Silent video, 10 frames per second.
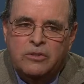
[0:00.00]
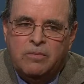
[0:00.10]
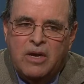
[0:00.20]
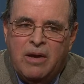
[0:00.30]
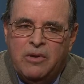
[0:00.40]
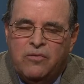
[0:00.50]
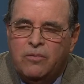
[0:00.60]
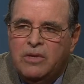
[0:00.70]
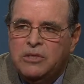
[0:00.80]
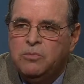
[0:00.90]
some comments
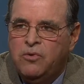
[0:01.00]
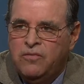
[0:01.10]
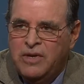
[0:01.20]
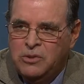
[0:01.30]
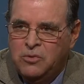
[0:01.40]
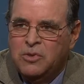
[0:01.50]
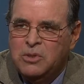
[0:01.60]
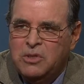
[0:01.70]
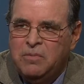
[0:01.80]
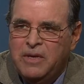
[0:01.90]
from Les Moonves, who
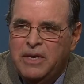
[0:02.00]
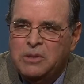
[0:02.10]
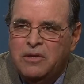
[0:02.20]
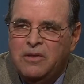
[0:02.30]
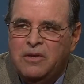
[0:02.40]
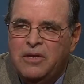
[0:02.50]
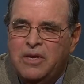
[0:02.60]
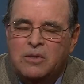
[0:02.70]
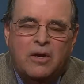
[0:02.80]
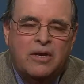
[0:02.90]
runs CBS the other
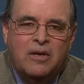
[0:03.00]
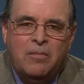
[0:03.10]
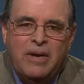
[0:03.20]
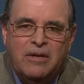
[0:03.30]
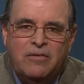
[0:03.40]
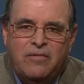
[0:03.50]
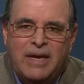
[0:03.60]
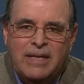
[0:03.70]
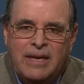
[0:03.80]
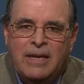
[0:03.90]
day, talking about the
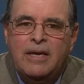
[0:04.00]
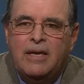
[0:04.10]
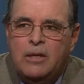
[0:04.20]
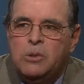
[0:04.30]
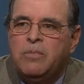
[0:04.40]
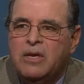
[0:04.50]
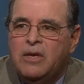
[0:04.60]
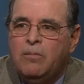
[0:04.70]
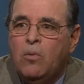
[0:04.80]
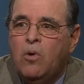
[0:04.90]
fact that he's
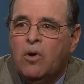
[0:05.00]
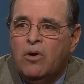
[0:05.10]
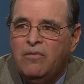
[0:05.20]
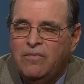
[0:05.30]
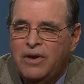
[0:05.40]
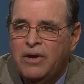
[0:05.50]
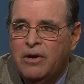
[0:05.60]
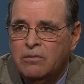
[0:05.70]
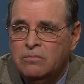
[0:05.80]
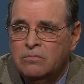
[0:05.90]
making more of
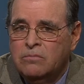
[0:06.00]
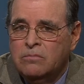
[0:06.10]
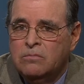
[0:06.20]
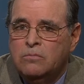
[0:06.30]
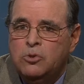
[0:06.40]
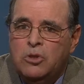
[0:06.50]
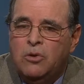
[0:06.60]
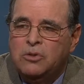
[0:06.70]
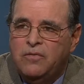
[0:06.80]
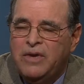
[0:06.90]
their
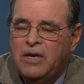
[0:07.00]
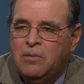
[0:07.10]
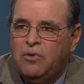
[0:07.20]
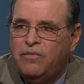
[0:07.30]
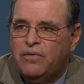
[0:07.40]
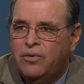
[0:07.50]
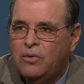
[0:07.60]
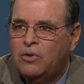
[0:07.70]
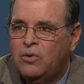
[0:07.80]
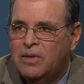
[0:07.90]
shows available for
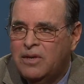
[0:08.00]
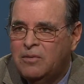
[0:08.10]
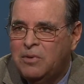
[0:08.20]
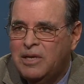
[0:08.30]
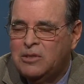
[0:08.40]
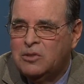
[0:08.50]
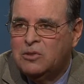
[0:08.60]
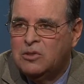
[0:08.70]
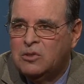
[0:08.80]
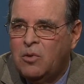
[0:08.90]
Hulu and other
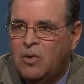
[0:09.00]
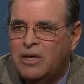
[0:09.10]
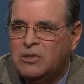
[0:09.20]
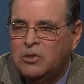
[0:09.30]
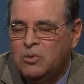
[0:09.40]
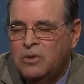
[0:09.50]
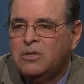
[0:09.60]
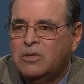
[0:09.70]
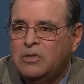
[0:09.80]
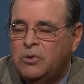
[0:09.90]
places and so on to,
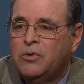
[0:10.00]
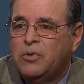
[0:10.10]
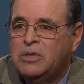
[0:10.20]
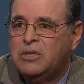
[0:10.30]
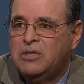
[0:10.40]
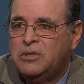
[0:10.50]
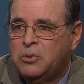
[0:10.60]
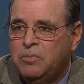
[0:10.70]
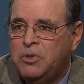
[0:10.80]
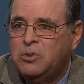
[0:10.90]
to increase the
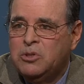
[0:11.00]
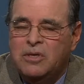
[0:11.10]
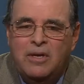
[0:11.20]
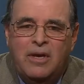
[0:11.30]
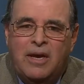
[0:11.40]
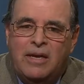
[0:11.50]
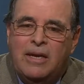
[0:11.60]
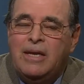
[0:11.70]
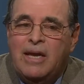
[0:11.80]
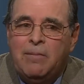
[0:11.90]
distribution. And
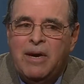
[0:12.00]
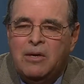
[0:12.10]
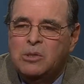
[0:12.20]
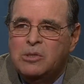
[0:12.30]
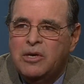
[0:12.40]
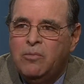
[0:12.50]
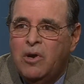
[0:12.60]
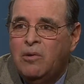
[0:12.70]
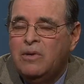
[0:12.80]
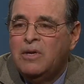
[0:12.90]
then he came out and said,
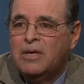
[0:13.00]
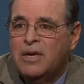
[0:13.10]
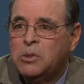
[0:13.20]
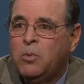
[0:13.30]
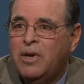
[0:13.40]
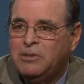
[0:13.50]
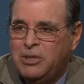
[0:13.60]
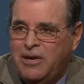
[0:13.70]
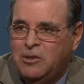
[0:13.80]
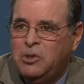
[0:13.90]
well, guess what?
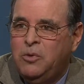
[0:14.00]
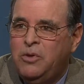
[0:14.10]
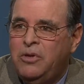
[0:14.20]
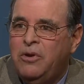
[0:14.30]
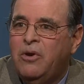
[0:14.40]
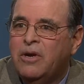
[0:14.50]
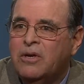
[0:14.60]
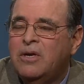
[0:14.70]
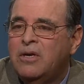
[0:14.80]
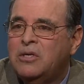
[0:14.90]
Channel 2 in New
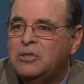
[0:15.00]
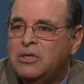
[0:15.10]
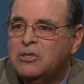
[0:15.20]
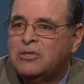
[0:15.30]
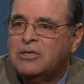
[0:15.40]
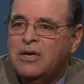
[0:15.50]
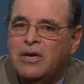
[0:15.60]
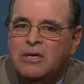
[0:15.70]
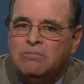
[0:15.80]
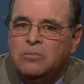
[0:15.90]
York just
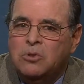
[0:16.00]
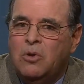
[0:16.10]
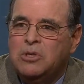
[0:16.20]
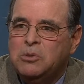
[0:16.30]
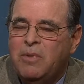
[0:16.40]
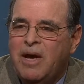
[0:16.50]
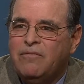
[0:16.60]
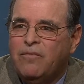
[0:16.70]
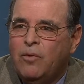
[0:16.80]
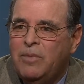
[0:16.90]
uh, sold a spot
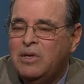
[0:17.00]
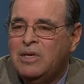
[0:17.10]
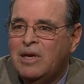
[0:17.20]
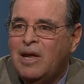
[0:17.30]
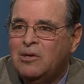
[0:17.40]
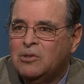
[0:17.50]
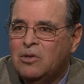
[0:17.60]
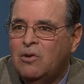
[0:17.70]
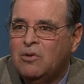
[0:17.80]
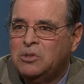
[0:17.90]
for a million dollars, a
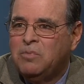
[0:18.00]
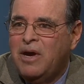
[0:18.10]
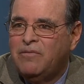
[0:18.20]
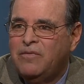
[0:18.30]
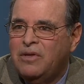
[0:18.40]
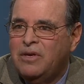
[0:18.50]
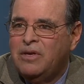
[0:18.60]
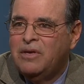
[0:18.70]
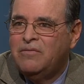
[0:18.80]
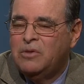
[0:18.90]
local spot for
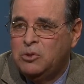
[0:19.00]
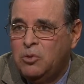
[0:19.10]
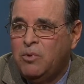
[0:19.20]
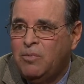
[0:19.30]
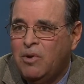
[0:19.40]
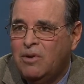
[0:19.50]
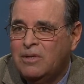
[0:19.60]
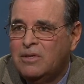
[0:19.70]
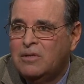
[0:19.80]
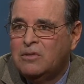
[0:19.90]
the, uh, for the Super Bowl.
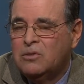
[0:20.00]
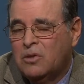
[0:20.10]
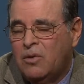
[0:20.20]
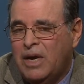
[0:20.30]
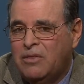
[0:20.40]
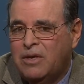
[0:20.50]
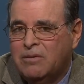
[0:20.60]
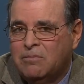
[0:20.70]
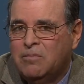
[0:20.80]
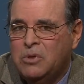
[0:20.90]
So I think
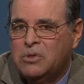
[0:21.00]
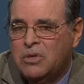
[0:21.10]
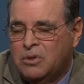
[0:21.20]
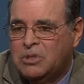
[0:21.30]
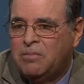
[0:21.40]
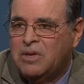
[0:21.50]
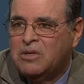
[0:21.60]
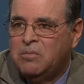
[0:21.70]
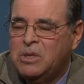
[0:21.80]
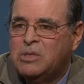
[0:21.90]
there's still something
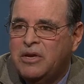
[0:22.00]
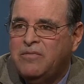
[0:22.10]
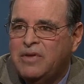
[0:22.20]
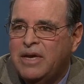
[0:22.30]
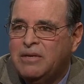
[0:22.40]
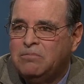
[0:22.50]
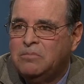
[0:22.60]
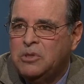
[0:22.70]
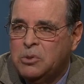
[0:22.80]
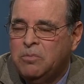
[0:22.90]
to be said for that
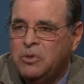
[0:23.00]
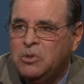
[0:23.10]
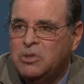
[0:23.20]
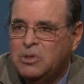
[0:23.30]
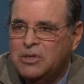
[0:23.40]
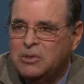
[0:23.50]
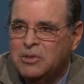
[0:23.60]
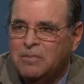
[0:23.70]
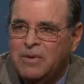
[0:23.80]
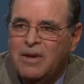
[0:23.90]
distribution
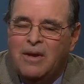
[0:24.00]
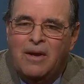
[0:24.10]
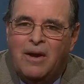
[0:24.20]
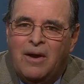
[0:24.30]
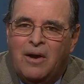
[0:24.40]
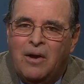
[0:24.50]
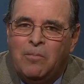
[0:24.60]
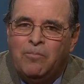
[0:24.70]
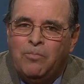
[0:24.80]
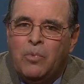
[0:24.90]
system.
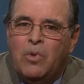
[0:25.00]
Um,